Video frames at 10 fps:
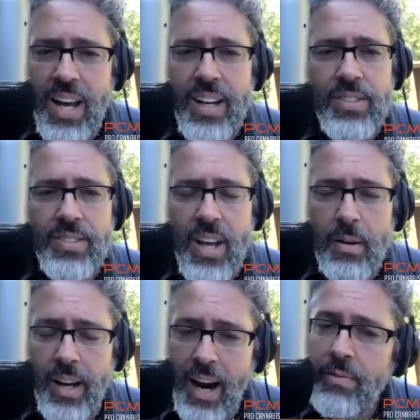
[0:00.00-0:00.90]
and
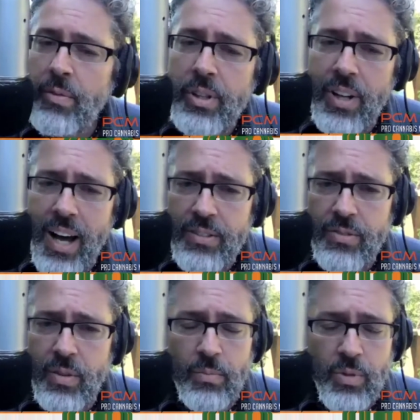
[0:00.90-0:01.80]
setting. And I've
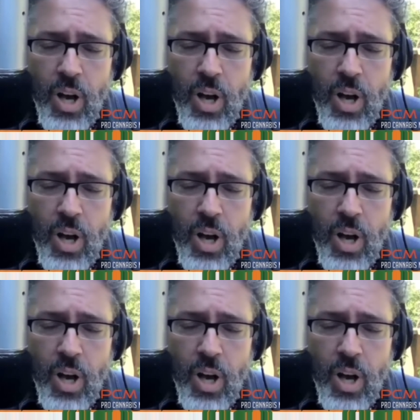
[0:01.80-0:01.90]
realized from mm-hmm.